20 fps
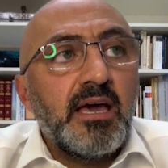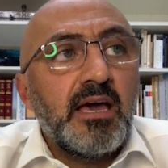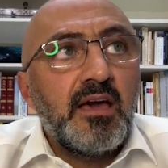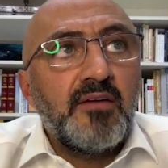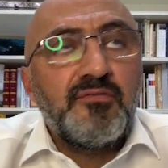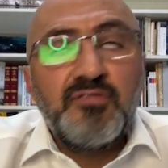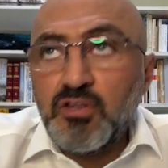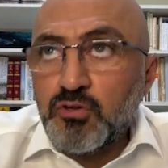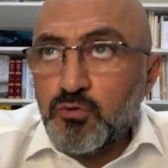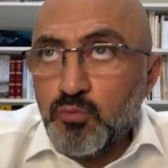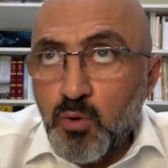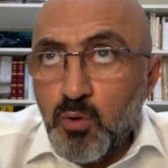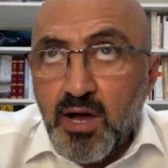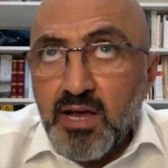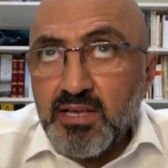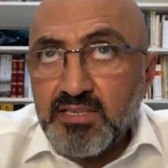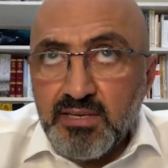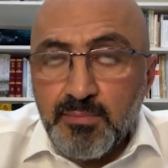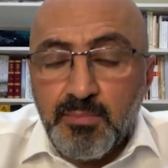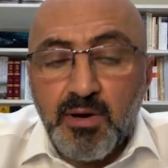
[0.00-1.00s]
if it
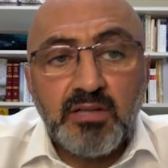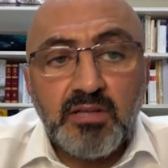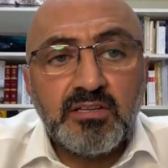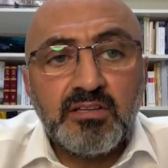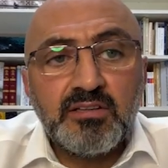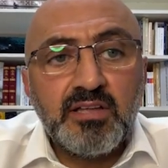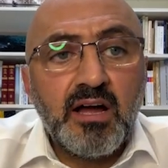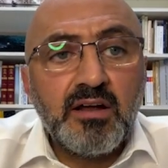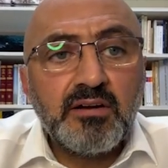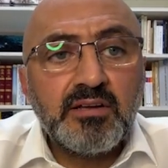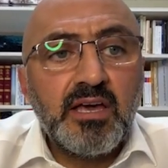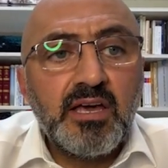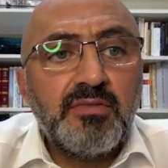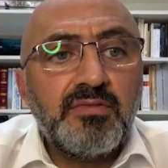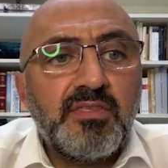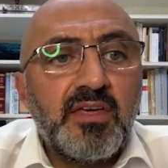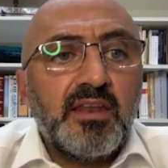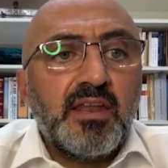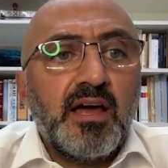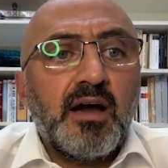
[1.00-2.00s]
was about a
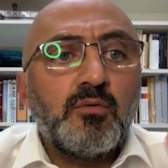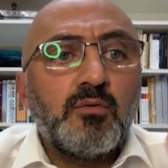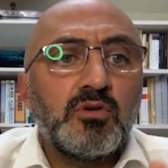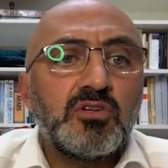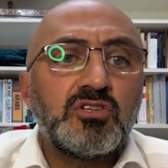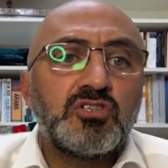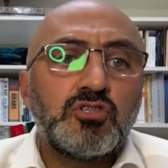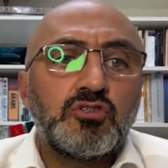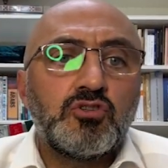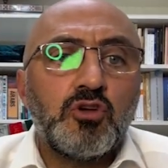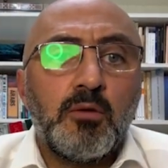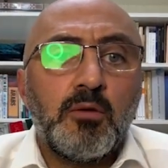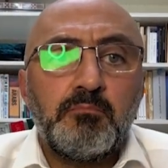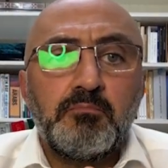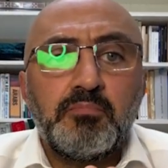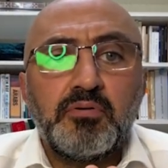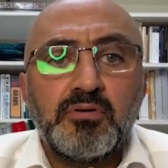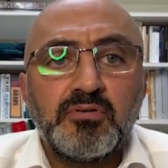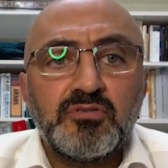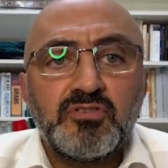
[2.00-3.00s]
target, then I would
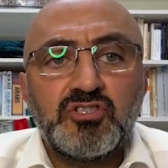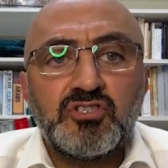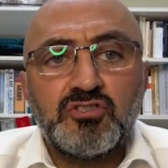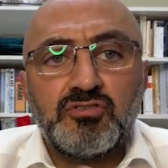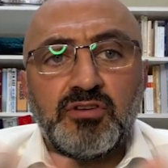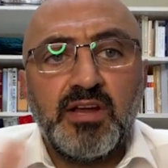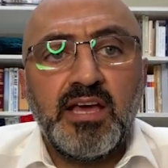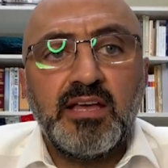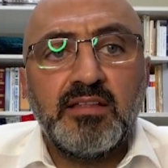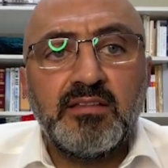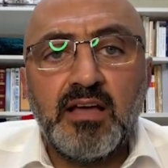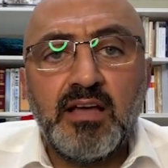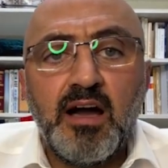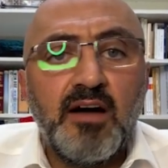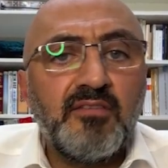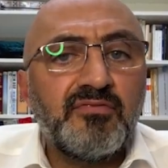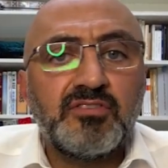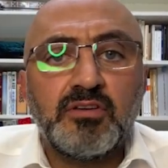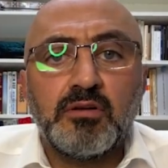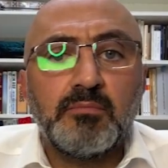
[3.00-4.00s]
stop straight
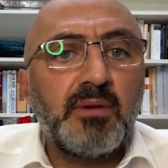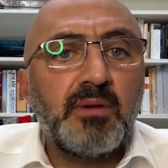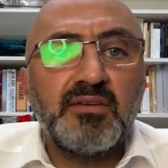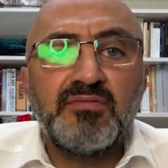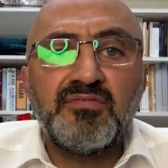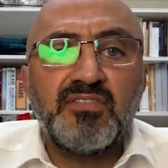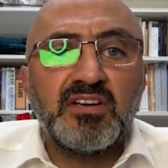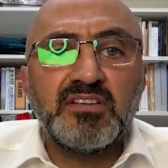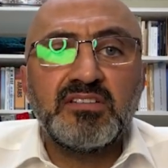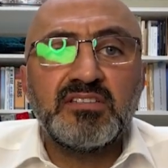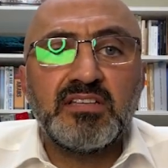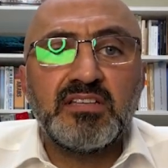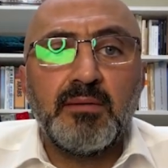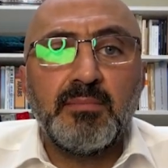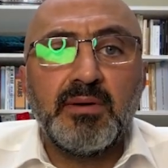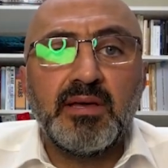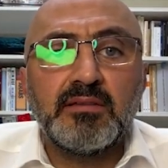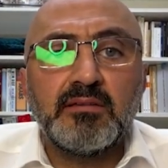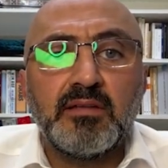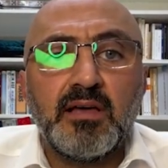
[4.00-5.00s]
after my first
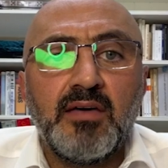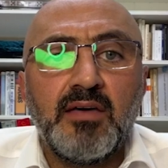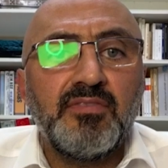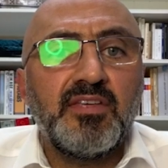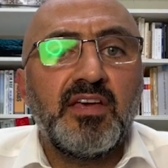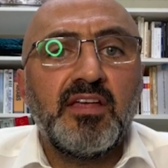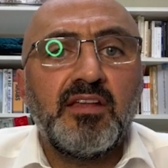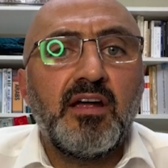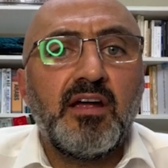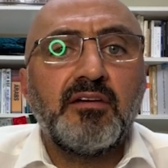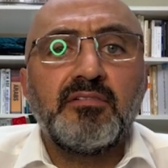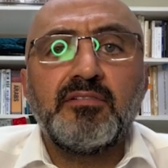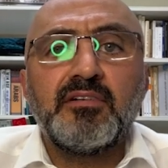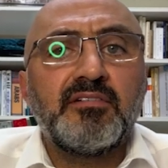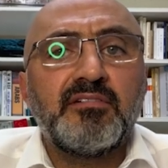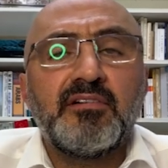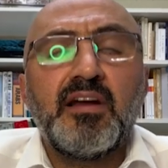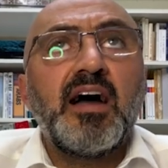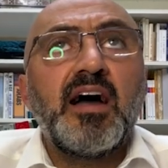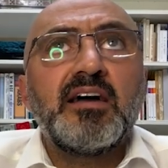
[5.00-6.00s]
summit, and then I
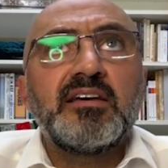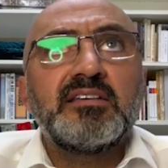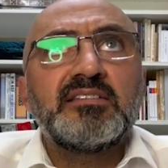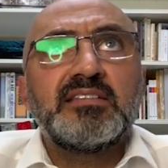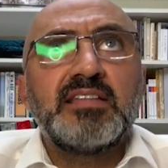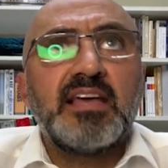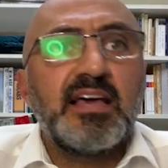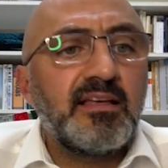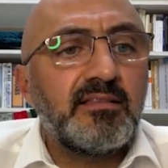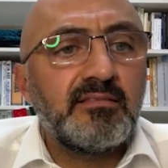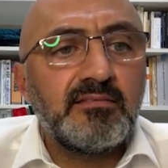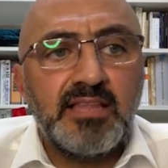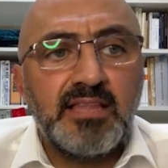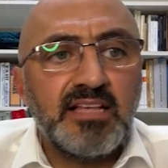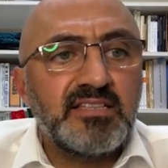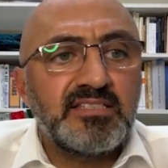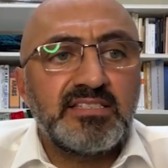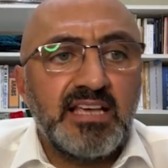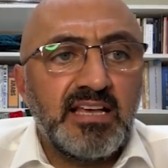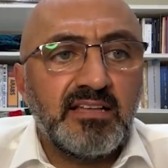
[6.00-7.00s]
realized, then
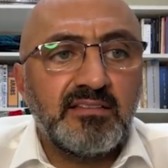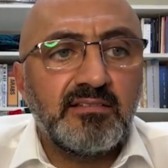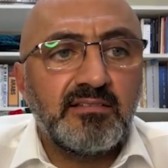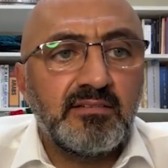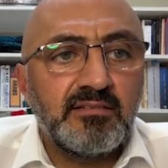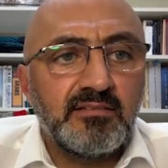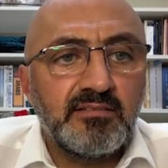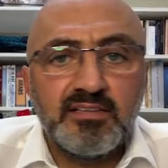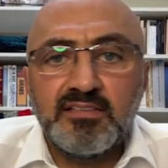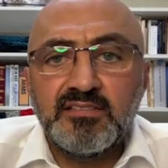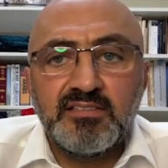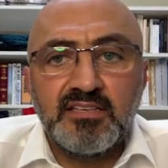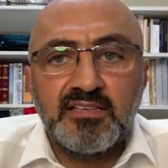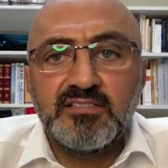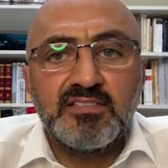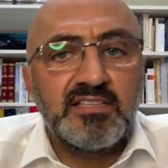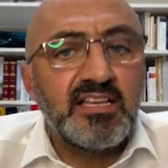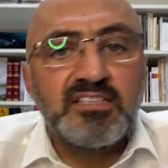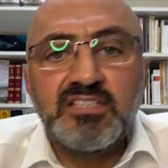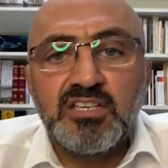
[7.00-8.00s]
that's it. This
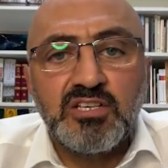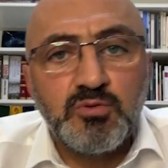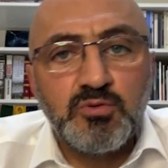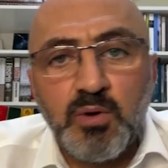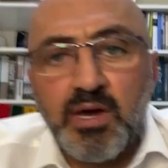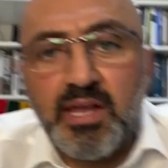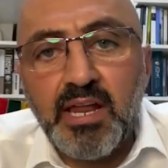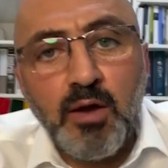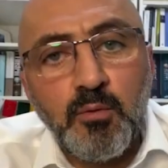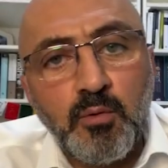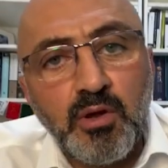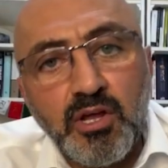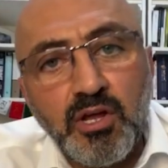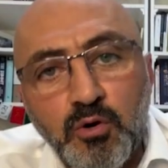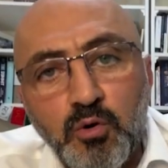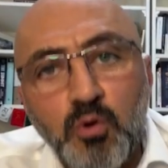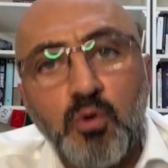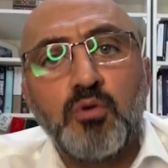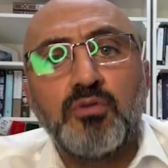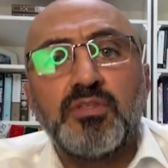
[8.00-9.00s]
is where I want to
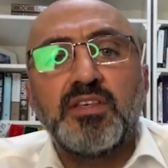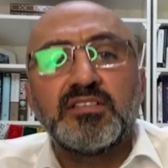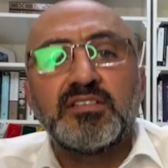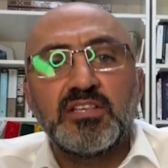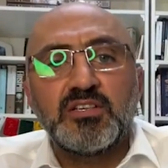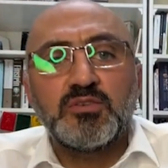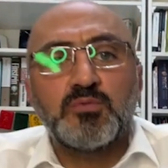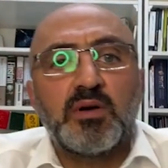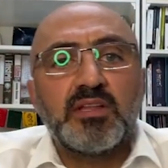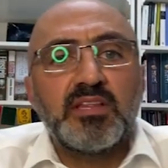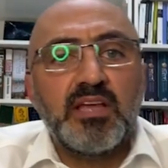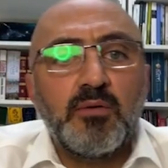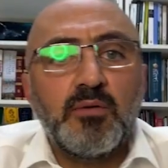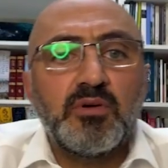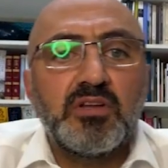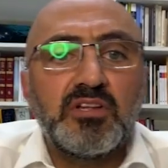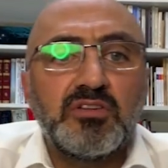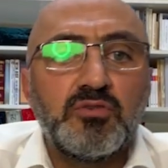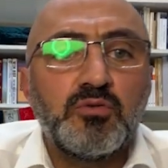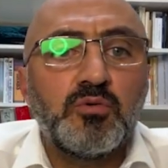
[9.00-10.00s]
go. This is what I
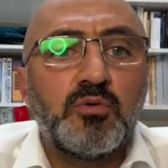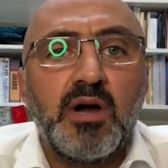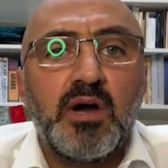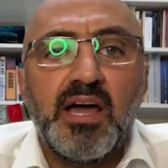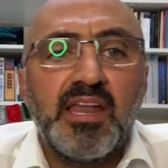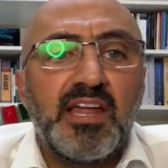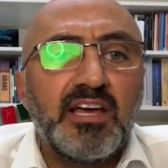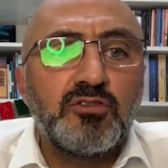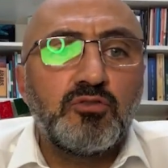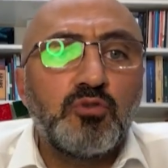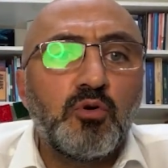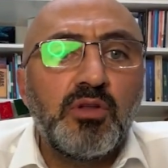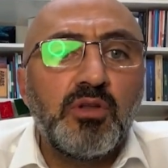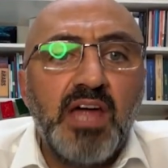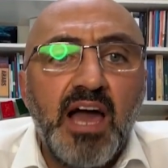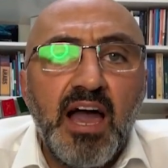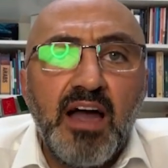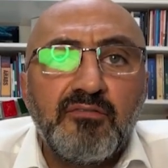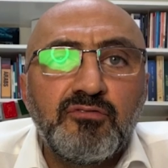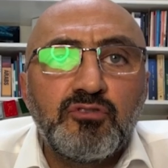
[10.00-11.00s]
want to do, and I don't
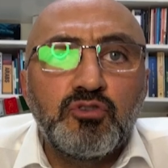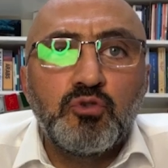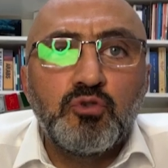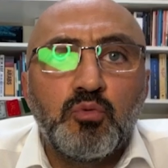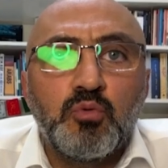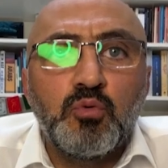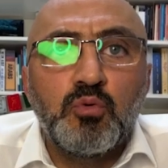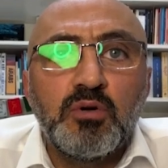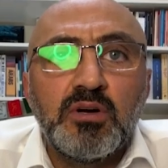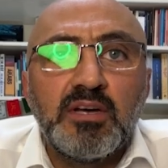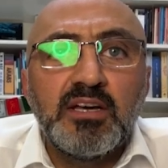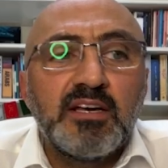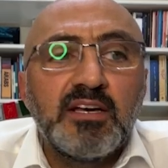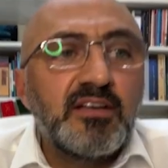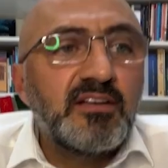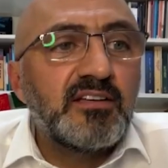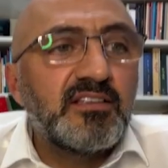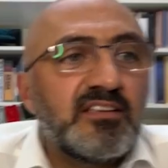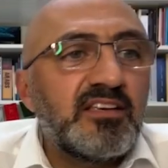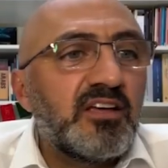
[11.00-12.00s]
have to,
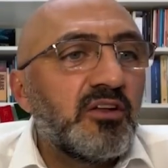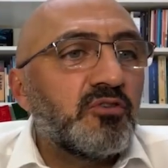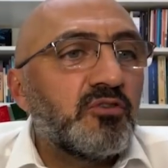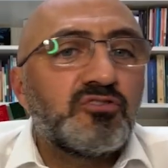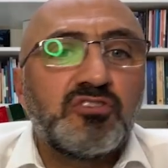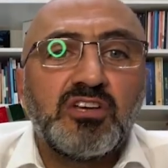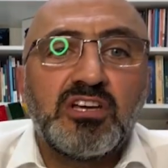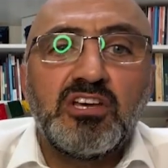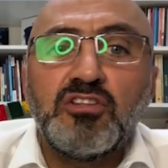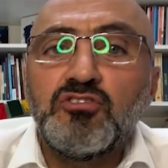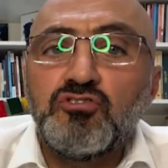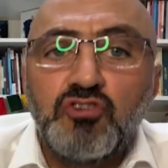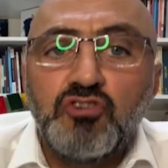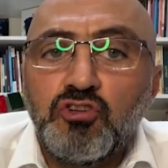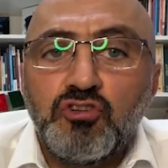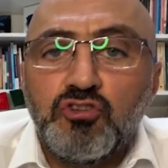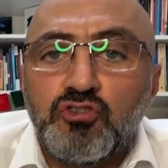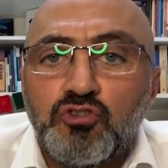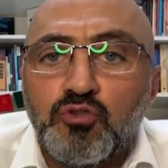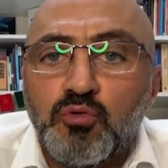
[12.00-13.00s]
to
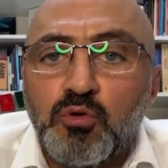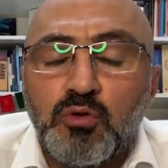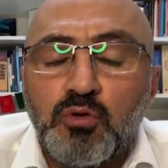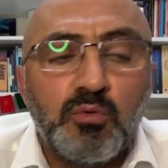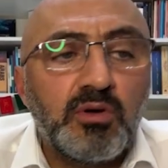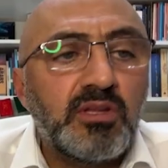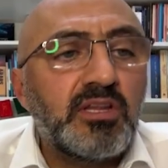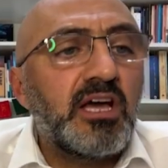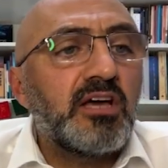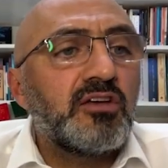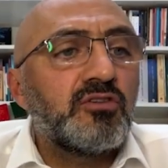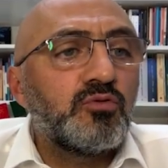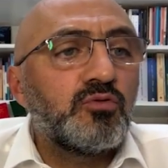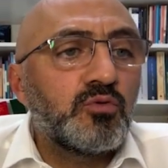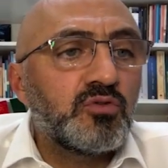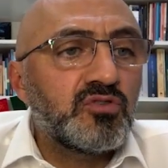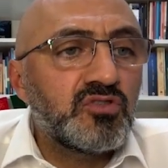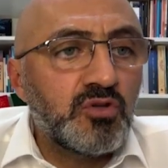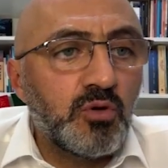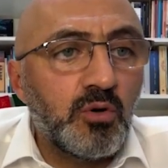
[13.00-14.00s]
continue doing what I
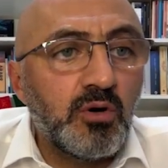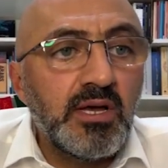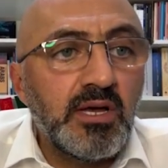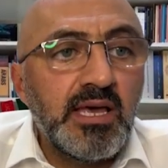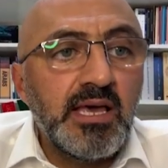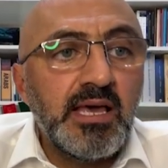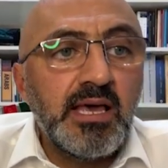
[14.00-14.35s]
do. So,